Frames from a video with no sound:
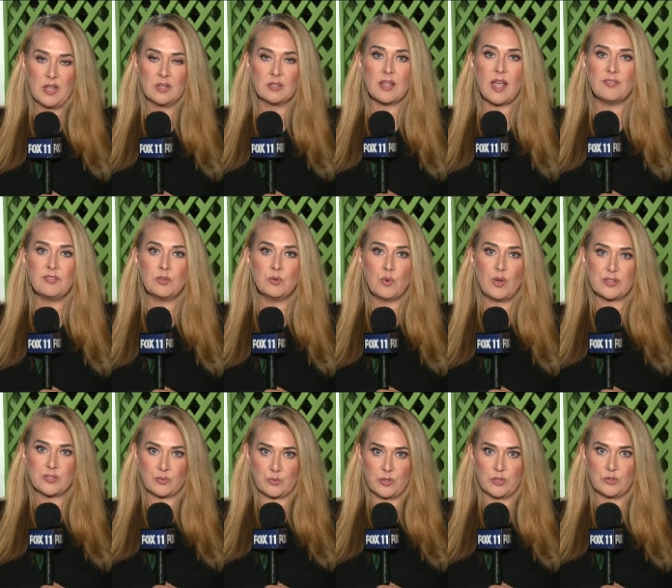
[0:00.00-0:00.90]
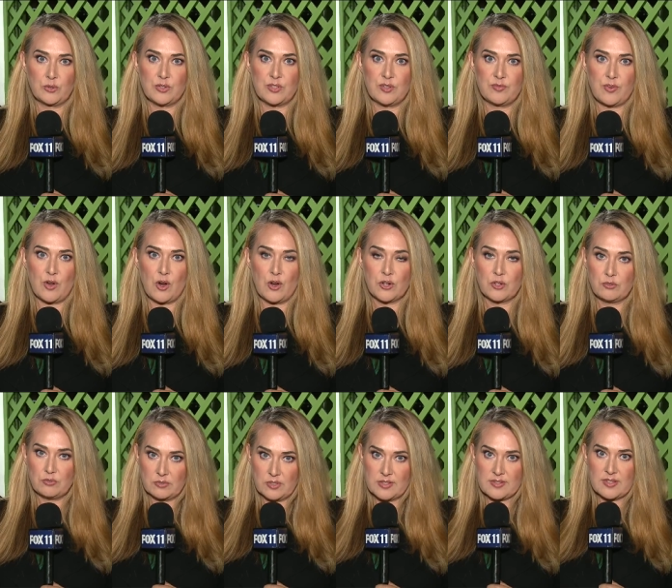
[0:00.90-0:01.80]
Live in Westwood, Christy Fajardo,
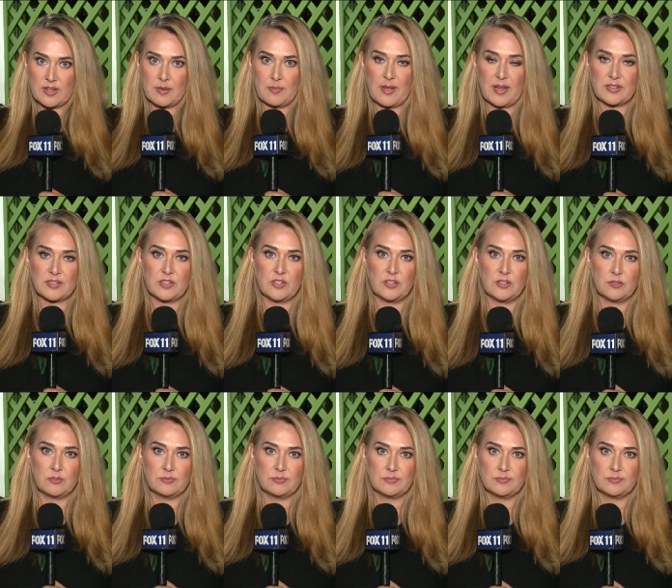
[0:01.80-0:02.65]
let's send it back to you.